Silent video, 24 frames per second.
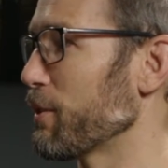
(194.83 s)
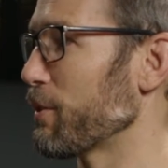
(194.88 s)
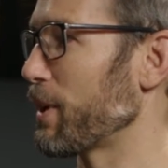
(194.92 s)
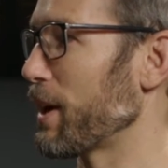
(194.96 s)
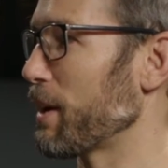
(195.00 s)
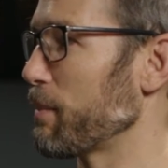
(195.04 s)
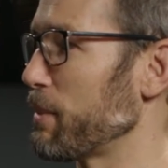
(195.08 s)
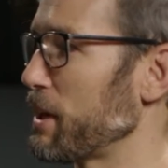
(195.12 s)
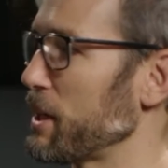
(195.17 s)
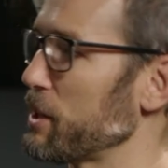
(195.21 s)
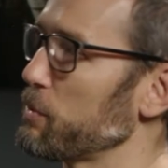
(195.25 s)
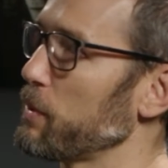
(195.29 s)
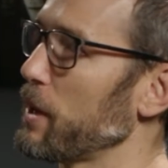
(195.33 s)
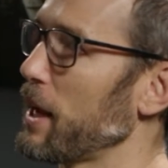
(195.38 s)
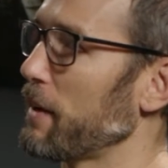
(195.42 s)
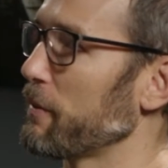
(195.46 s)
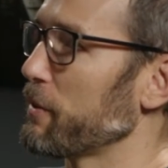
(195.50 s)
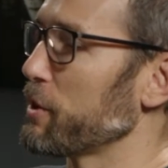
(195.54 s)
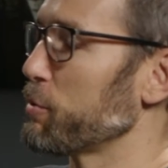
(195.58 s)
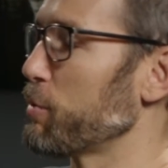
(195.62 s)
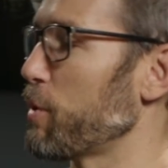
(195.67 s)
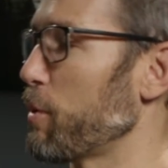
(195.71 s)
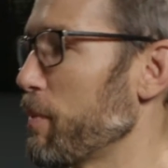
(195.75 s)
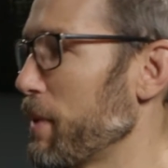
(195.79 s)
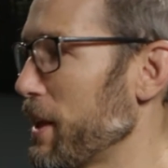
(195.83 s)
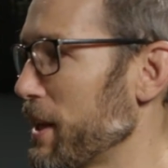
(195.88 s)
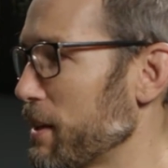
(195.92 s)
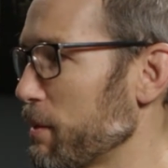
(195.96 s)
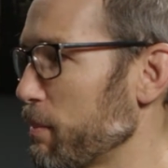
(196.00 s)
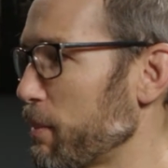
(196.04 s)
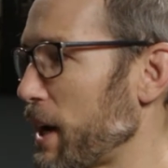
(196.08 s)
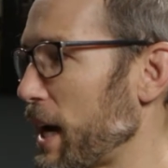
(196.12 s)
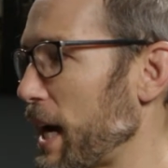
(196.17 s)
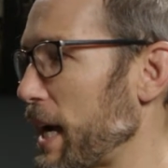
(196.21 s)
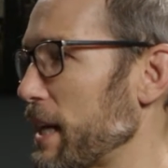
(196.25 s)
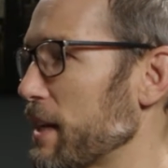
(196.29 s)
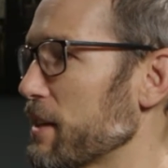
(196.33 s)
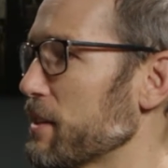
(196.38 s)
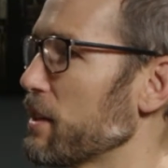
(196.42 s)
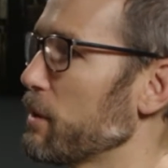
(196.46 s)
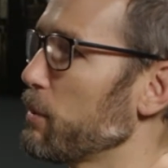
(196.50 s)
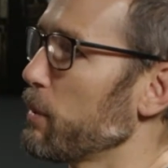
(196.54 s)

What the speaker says: right? Because we have this momentum behind us,